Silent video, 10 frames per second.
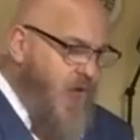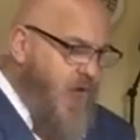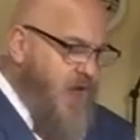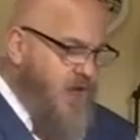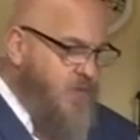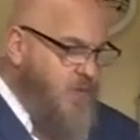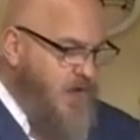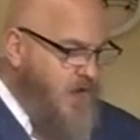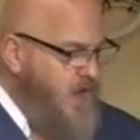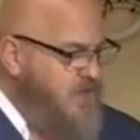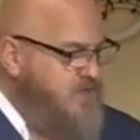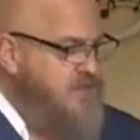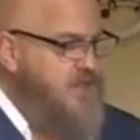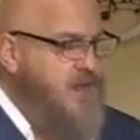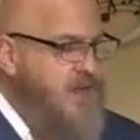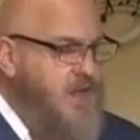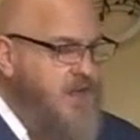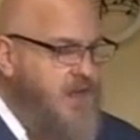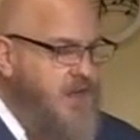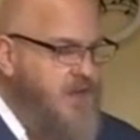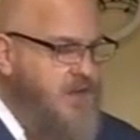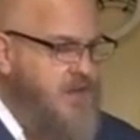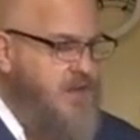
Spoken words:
and we are singing